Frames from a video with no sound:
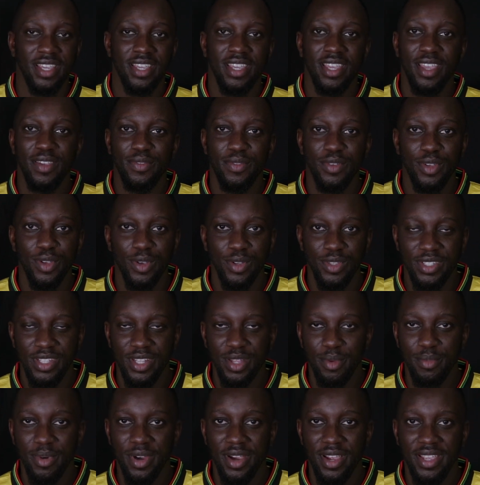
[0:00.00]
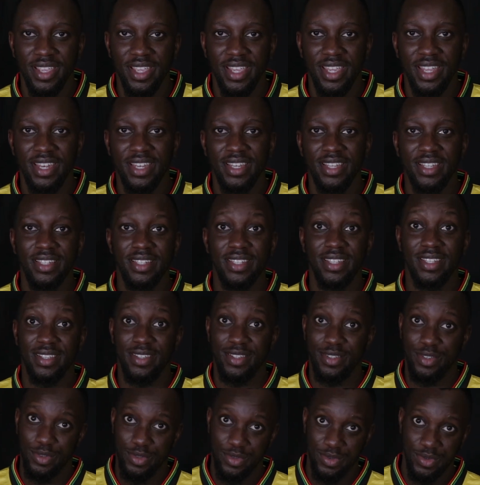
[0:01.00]
If you go to the market
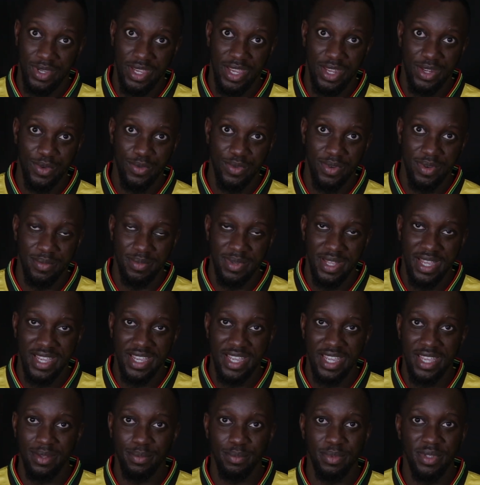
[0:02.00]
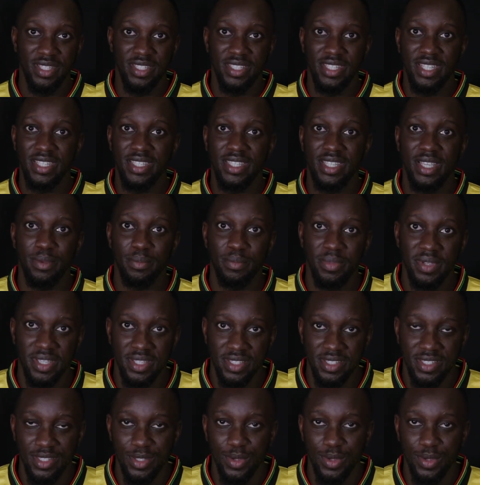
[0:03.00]
and you want black-eyed peas, just say beans.